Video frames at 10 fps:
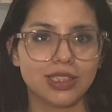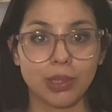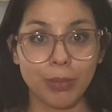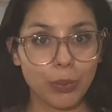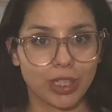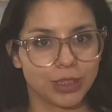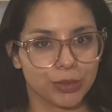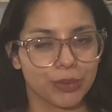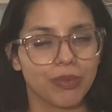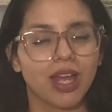the midwife
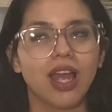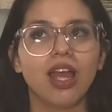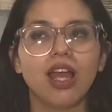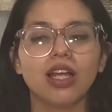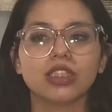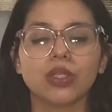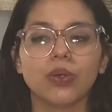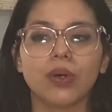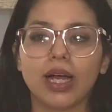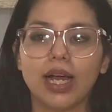brew.
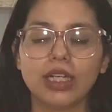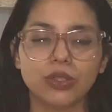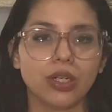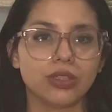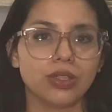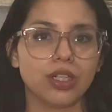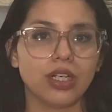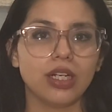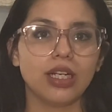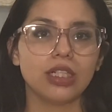So I talked to
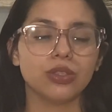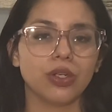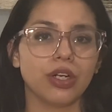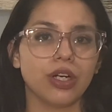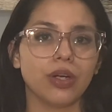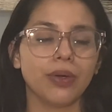her and I told her,